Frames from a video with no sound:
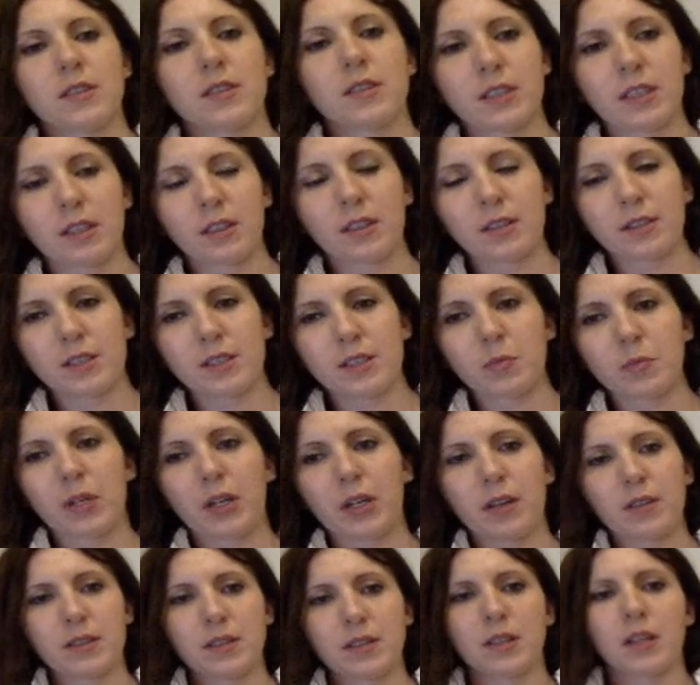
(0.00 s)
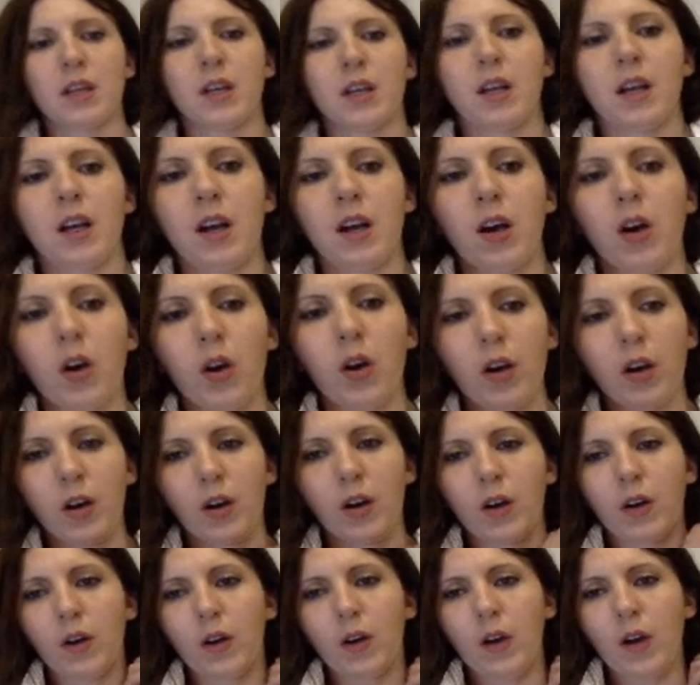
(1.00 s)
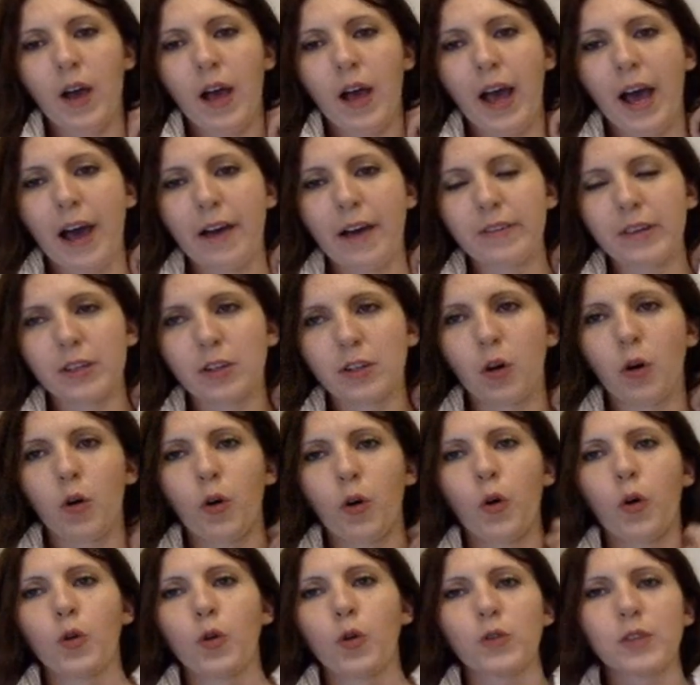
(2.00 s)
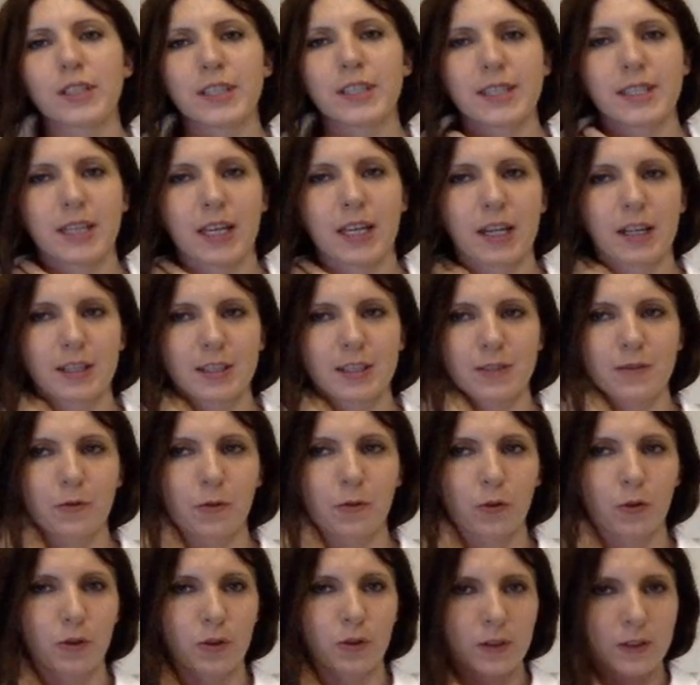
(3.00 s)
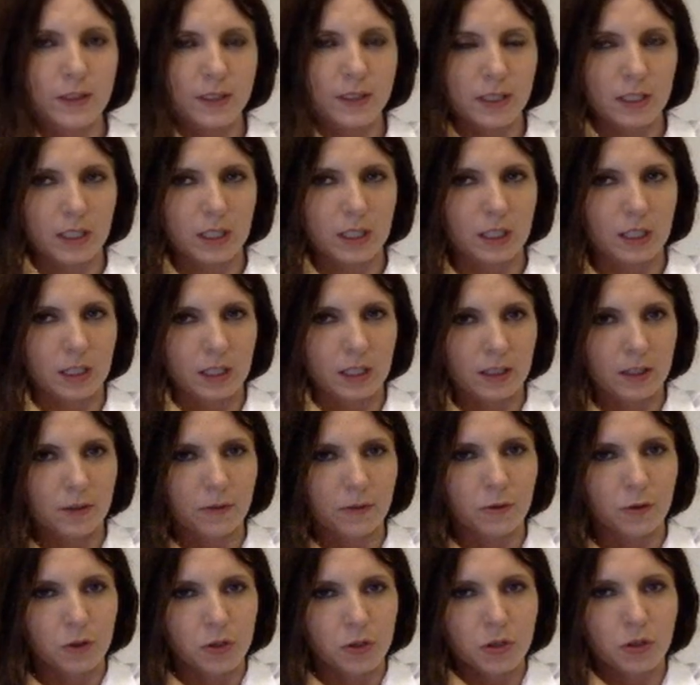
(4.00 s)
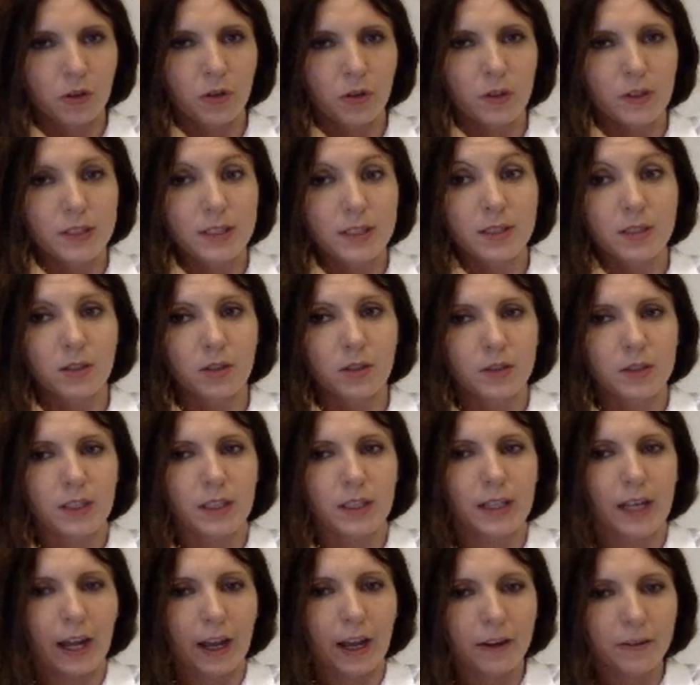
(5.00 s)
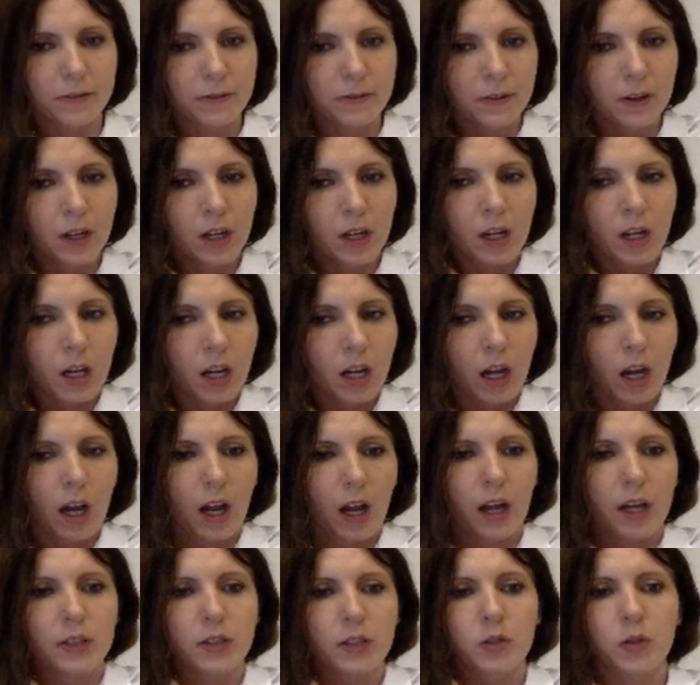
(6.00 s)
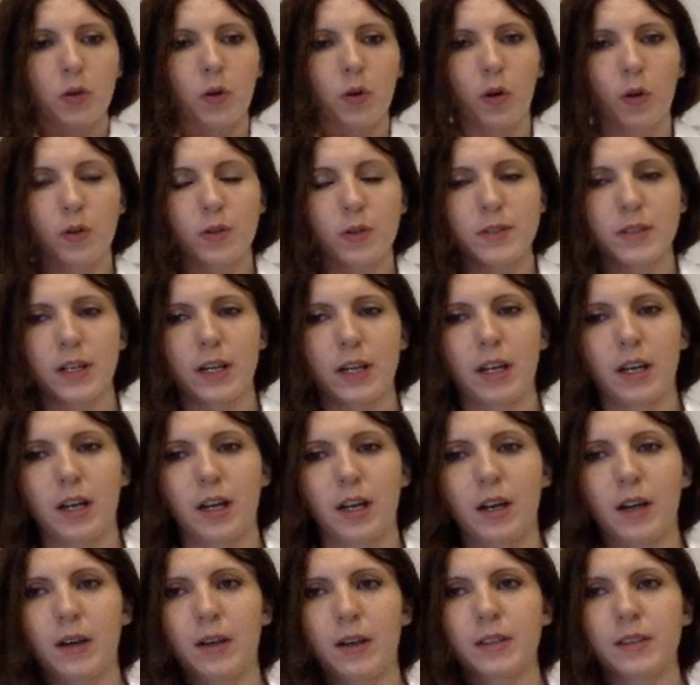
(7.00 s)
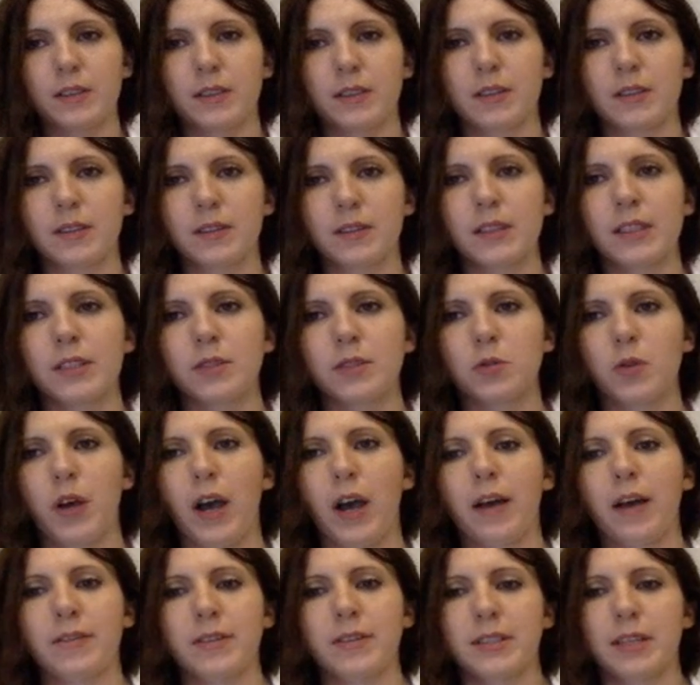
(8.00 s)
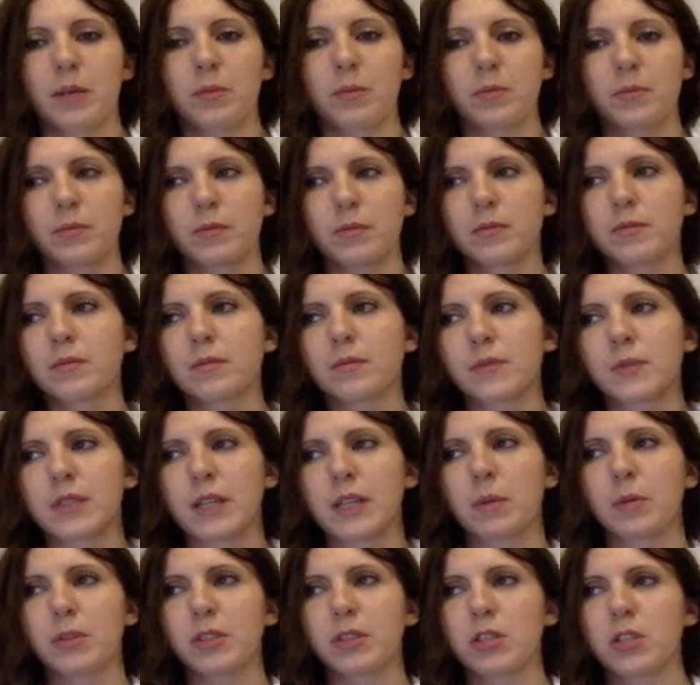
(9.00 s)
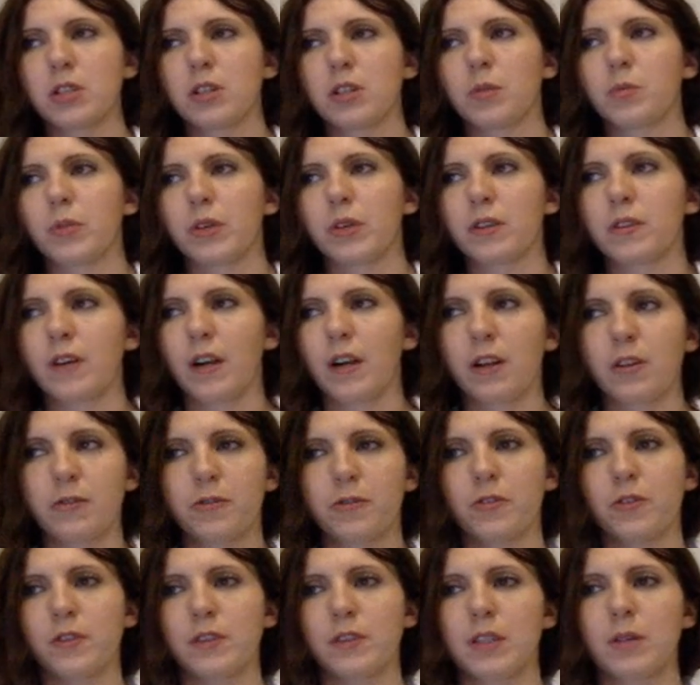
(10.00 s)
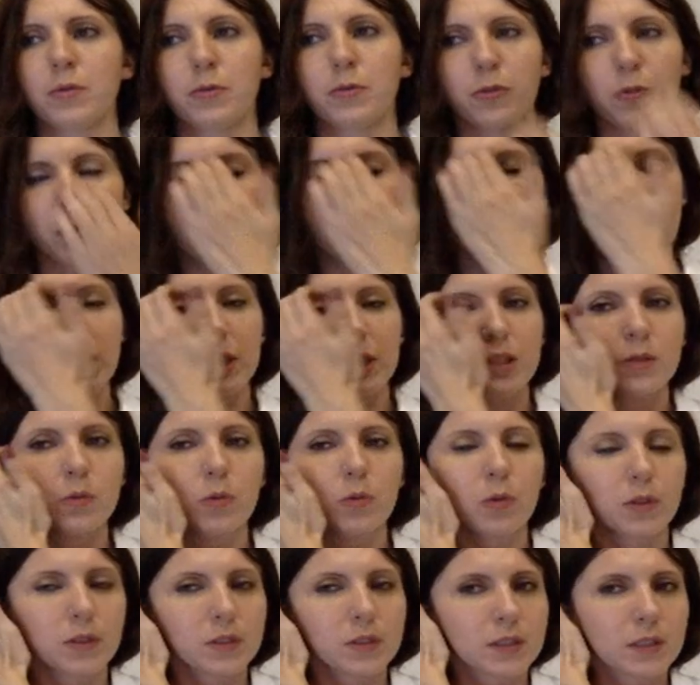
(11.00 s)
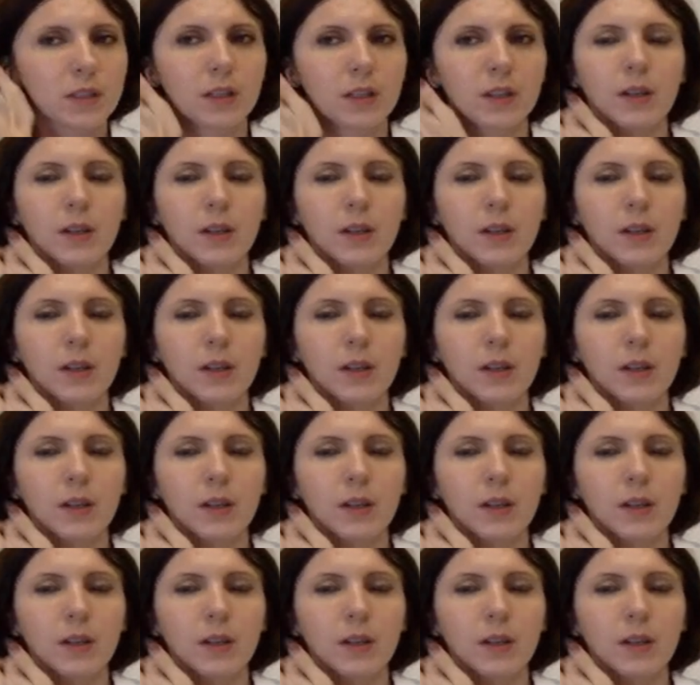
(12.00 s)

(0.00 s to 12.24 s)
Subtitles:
skills, because having only Salesforce for sure is not enough. You also need to have some additional background. For example, for me, it was